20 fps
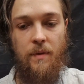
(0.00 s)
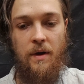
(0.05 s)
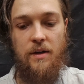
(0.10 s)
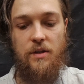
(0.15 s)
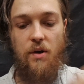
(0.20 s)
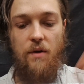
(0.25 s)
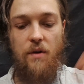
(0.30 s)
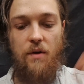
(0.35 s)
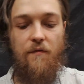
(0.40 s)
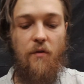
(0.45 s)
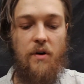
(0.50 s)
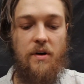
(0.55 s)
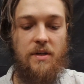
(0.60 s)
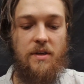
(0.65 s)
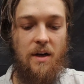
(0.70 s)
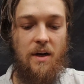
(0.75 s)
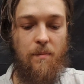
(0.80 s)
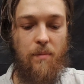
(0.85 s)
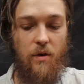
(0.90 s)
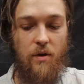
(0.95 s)
So if, for
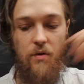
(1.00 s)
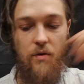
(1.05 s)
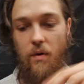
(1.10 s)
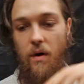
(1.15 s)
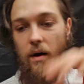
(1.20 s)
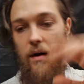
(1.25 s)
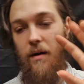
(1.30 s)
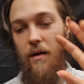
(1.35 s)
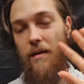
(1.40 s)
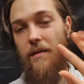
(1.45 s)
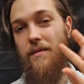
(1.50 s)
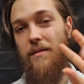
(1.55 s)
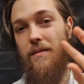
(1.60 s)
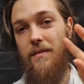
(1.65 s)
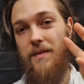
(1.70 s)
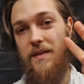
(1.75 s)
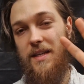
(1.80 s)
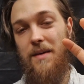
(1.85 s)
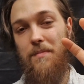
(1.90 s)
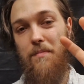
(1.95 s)
example, you
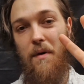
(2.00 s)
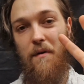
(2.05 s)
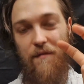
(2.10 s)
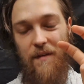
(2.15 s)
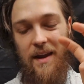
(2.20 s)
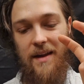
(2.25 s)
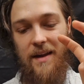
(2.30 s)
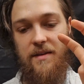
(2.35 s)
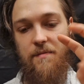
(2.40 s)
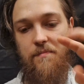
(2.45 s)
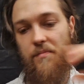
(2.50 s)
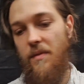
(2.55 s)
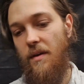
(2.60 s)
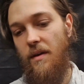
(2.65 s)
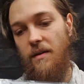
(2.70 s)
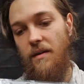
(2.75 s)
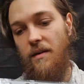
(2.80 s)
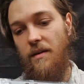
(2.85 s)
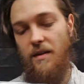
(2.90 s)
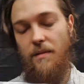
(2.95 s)
seem flat
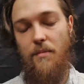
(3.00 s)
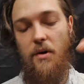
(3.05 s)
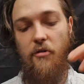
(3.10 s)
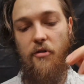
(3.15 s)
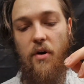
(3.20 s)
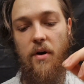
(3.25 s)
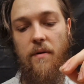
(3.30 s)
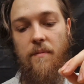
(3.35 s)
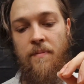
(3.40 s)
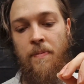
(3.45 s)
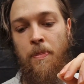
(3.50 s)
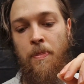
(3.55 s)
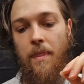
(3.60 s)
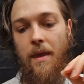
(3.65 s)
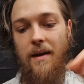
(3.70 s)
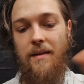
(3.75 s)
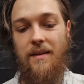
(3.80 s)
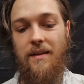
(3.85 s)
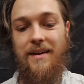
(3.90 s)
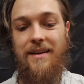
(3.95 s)
in the mirror
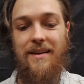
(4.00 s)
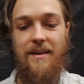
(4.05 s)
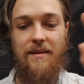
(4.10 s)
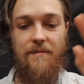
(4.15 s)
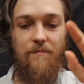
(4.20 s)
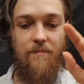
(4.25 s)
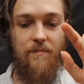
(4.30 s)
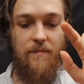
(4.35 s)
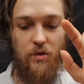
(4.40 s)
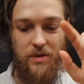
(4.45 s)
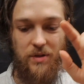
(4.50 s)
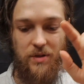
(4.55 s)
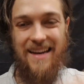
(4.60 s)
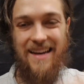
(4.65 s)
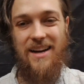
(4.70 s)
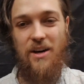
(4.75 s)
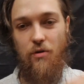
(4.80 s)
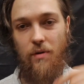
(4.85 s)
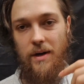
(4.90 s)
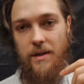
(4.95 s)
and then you
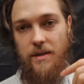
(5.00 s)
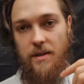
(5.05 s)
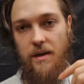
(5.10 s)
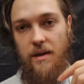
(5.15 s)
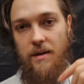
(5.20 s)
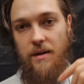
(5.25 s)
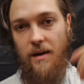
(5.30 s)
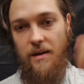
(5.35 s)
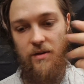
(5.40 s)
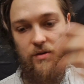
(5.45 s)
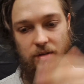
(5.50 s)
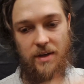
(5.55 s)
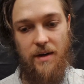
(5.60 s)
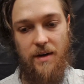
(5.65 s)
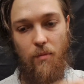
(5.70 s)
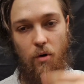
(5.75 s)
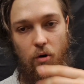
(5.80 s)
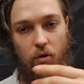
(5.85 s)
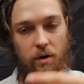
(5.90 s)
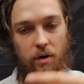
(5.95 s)
take creatine and you take
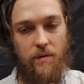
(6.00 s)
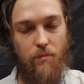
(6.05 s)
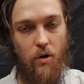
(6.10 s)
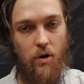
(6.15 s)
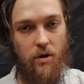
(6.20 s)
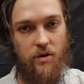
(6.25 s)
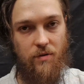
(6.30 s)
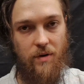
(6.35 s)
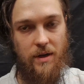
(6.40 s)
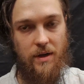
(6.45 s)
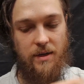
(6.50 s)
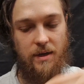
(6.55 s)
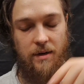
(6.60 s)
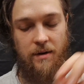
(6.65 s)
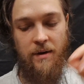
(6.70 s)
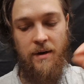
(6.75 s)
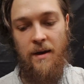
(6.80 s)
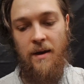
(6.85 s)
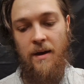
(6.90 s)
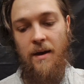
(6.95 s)
more and more creatine,
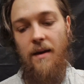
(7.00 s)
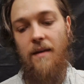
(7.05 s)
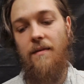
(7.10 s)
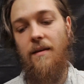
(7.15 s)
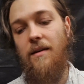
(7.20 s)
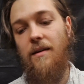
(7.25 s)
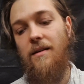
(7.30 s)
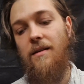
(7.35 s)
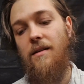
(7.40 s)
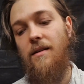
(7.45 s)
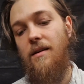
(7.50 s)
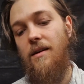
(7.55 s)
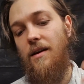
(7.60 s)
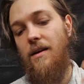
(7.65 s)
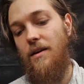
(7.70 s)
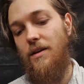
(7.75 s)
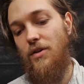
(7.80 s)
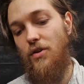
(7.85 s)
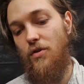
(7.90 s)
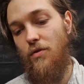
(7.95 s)
then
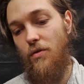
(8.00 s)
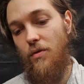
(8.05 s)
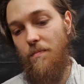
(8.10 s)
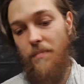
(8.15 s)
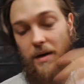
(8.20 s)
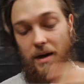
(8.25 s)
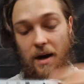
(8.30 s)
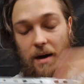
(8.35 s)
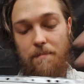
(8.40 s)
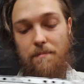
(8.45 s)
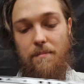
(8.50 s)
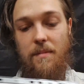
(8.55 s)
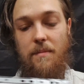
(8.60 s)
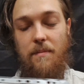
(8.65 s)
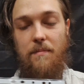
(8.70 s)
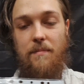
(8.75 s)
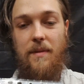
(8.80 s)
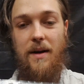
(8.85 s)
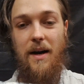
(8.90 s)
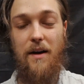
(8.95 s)
you become
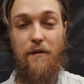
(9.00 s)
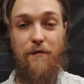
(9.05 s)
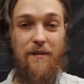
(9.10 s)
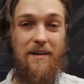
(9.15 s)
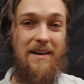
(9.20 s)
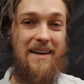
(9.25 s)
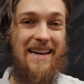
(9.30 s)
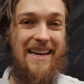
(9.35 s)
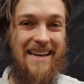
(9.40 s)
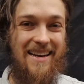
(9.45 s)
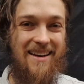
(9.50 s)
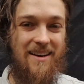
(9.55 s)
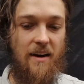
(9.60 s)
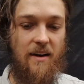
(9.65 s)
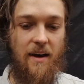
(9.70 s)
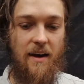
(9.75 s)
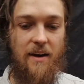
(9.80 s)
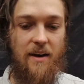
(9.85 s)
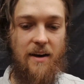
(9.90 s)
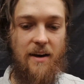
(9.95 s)
kind of leaner
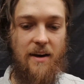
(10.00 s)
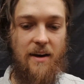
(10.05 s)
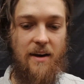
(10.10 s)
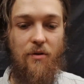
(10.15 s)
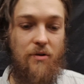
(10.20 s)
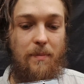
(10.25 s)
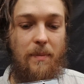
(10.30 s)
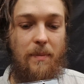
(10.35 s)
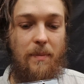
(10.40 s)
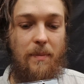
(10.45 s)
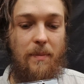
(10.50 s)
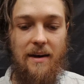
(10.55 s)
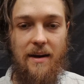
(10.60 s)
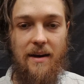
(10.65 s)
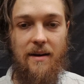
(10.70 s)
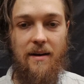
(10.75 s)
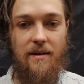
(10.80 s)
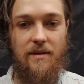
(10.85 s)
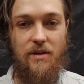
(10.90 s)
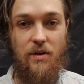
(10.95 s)
again or seemingly
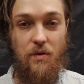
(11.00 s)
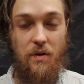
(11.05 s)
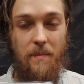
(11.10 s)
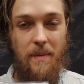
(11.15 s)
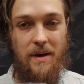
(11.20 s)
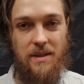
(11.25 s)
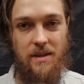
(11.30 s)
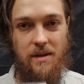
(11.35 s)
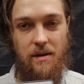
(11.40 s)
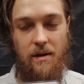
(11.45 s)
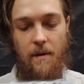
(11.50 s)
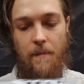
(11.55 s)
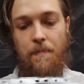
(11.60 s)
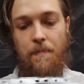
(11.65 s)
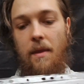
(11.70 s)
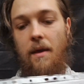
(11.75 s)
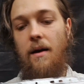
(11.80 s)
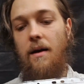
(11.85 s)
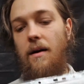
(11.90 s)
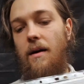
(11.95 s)
leaner, so the muscle
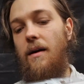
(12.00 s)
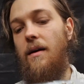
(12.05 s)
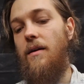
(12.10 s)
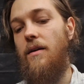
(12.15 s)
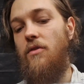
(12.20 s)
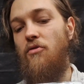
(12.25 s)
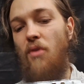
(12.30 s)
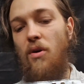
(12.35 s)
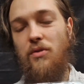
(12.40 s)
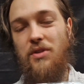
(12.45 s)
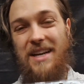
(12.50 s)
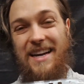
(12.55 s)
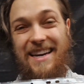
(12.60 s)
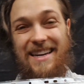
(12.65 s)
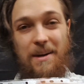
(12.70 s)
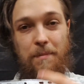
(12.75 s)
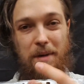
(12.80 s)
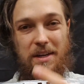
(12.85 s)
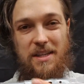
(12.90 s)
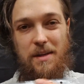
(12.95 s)
uh, grows again,
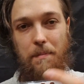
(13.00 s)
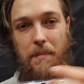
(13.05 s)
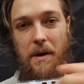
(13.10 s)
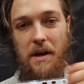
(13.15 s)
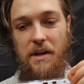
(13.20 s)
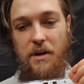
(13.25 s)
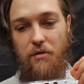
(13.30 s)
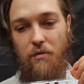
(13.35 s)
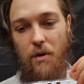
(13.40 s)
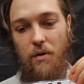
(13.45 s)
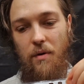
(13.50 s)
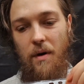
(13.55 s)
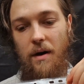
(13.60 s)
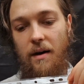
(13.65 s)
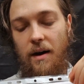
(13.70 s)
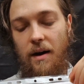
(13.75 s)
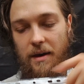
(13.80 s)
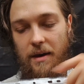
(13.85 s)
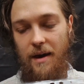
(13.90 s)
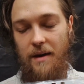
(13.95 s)
the muscle belly grow
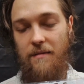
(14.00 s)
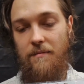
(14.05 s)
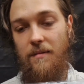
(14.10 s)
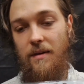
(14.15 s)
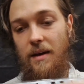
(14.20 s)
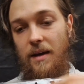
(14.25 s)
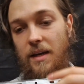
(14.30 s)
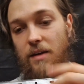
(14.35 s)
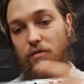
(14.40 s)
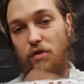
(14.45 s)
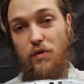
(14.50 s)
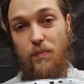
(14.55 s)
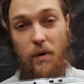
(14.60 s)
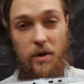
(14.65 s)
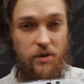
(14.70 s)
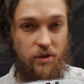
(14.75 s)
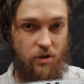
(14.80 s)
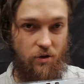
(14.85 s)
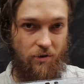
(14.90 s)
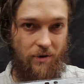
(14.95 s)
again in
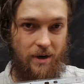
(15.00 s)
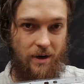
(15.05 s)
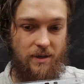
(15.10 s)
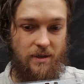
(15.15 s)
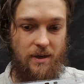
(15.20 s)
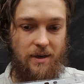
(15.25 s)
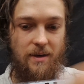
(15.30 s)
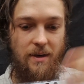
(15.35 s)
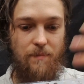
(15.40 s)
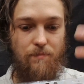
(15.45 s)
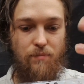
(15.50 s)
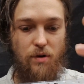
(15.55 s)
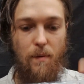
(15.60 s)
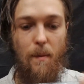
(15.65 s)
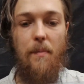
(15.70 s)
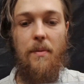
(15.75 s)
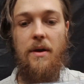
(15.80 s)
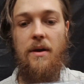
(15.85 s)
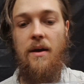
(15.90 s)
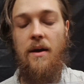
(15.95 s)
response to creatine, then
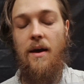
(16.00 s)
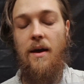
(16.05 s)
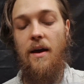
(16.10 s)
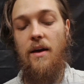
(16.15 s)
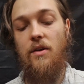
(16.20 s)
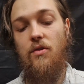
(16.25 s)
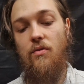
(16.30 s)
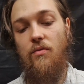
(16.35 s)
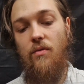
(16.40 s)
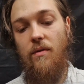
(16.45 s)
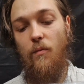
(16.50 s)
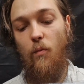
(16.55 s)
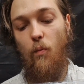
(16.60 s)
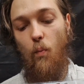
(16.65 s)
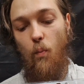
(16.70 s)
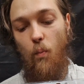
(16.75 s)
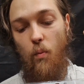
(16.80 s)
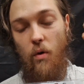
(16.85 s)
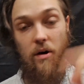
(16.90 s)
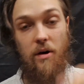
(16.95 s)
probably you
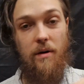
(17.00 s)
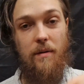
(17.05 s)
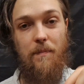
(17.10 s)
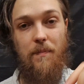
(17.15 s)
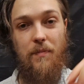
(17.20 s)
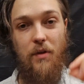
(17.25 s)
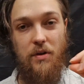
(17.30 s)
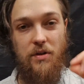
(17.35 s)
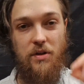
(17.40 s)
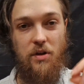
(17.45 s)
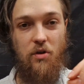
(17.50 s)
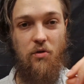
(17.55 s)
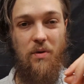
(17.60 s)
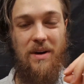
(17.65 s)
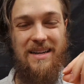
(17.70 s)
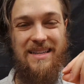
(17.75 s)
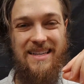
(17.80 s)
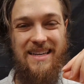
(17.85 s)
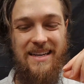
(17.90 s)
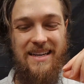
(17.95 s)
were not
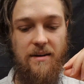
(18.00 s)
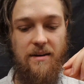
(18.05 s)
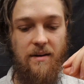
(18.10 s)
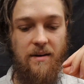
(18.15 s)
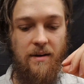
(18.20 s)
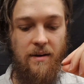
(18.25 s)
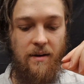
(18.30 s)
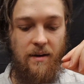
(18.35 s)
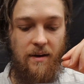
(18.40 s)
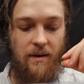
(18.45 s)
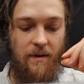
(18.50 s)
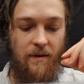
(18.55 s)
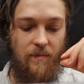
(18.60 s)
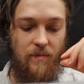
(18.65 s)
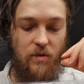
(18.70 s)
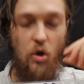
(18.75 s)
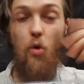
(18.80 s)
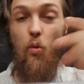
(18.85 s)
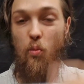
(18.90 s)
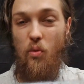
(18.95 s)
creatine
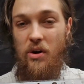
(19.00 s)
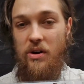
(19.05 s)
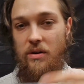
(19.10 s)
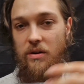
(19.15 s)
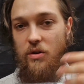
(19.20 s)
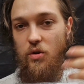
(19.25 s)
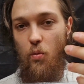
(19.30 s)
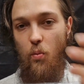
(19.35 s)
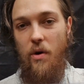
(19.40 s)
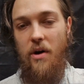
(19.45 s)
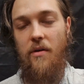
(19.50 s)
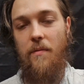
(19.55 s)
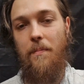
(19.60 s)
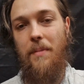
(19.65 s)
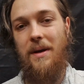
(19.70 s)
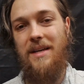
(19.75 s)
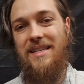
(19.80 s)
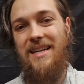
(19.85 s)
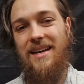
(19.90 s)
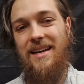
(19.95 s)
so we, you were
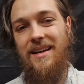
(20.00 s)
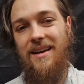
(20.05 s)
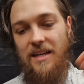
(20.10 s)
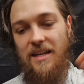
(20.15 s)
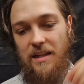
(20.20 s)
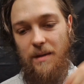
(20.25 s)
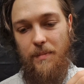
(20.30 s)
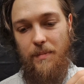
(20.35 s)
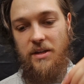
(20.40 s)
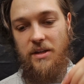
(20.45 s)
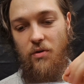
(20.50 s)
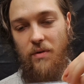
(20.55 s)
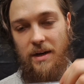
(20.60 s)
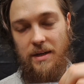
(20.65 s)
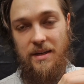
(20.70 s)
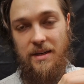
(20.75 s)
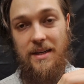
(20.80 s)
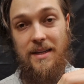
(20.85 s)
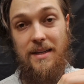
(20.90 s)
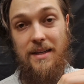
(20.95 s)
basically a little bit
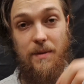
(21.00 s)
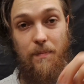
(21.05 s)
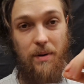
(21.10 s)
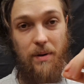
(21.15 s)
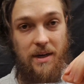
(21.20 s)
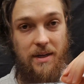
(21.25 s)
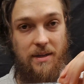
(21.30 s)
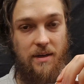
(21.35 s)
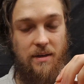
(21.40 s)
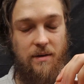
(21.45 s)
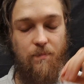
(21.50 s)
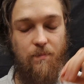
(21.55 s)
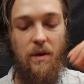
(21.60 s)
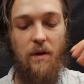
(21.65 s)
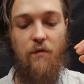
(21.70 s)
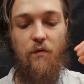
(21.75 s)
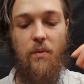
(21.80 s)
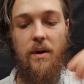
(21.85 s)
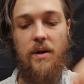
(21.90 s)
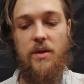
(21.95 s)
creatine depleted
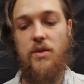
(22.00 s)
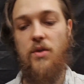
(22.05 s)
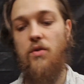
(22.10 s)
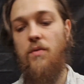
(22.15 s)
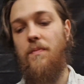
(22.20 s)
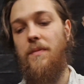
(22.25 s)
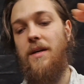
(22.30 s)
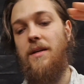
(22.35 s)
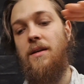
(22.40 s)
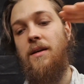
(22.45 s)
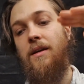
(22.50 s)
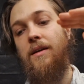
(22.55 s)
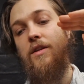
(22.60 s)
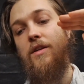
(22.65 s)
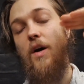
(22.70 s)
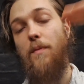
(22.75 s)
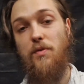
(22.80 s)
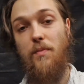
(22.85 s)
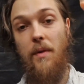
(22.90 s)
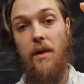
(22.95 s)
if we assume that
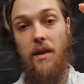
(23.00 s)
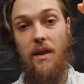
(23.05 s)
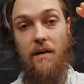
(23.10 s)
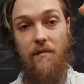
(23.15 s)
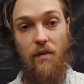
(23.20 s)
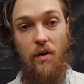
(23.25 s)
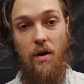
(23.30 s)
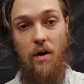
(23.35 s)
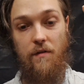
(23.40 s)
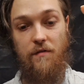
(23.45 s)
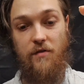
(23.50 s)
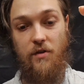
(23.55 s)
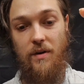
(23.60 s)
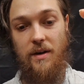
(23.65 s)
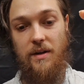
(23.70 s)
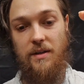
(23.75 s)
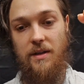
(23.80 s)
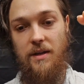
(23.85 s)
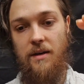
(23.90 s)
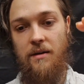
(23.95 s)
the optimal level of
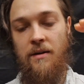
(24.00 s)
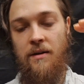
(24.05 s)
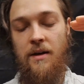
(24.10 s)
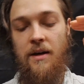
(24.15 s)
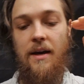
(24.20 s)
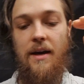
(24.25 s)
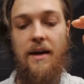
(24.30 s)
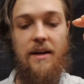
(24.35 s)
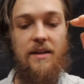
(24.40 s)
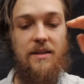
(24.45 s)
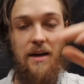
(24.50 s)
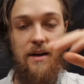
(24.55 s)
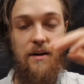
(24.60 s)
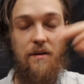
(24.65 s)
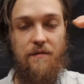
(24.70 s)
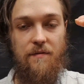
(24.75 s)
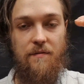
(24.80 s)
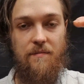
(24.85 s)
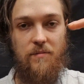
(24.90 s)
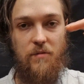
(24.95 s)
creatine is kind
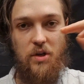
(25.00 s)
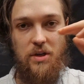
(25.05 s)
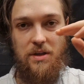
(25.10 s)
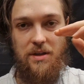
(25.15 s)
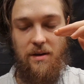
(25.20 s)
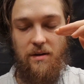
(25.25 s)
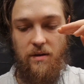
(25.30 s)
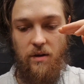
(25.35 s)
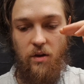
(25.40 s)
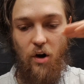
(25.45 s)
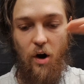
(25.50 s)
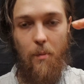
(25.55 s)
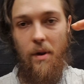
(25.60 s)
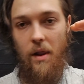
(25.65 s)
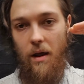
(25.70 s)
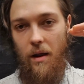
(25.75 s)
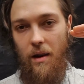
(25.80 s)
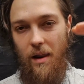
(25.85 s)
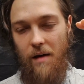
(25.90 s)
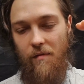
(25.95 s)
of just the
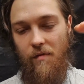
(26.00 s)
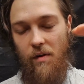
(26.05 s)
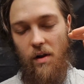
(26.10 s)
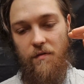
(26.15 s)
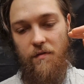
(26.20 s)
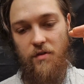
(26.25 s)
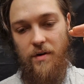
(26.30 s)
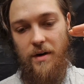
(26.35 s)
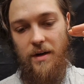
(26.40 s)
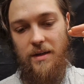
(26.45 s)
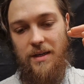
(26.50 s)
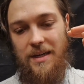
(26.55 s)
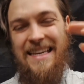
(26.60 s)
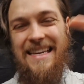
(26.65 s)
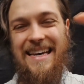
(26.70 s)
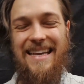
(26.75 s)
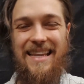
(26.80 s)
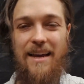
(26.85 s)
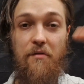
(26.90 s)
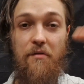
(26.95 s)
normal level of creatine
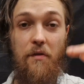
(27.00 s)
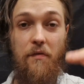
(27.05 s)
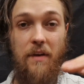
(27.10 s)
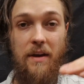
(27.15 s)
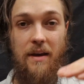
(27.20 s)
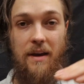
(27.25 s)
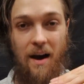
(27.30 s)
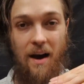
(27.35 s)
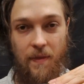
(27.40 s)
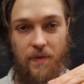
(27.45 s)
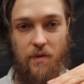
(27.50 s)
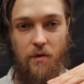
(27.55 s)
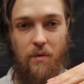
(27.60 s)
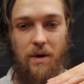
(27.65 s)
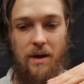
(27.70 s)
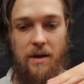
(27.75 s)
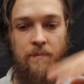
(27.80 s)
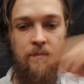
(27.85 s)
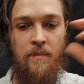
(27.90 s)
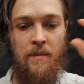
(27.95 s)
and everything under
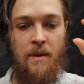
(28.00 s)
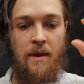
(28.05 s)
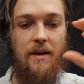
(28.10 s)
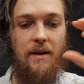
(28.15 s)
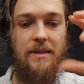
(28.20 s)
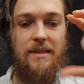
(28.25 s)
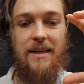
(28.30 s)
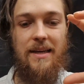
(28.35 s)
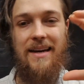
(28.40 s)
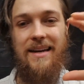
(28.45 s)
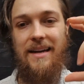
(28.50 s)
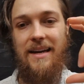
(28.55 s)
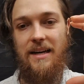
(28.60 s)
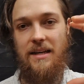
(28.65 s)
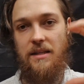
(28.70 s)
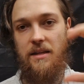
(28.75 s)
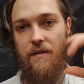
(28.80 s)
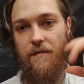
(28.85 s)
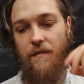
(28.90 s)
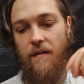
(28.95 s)
it is a
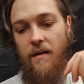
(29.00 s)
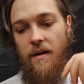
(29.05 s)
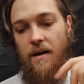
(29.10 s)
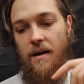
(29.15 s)
negative